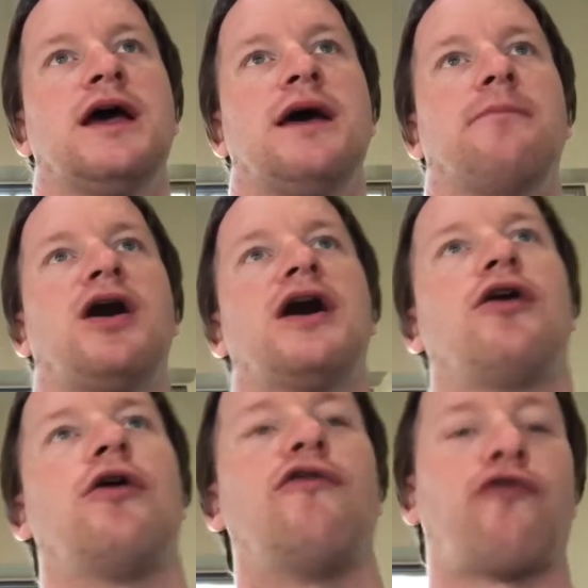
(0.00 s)
And my
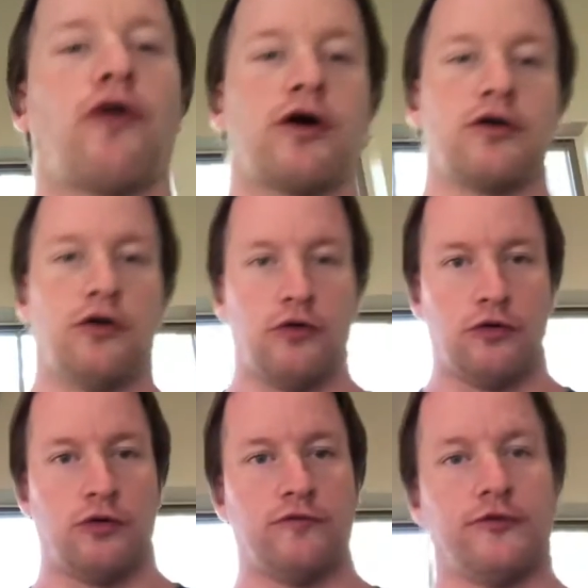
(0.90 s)
overall
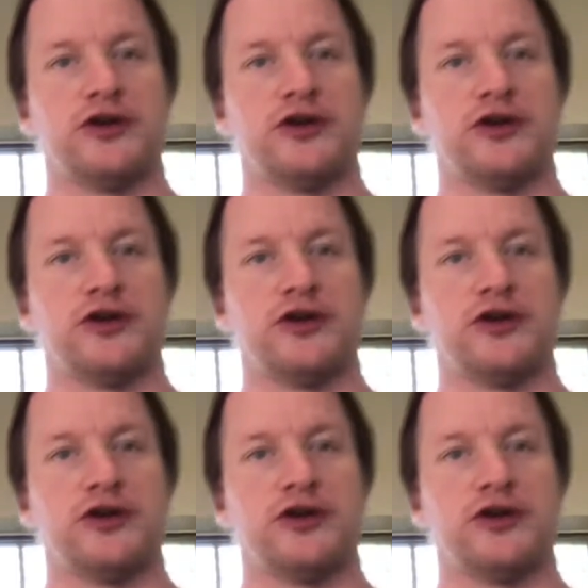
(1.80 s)
goal over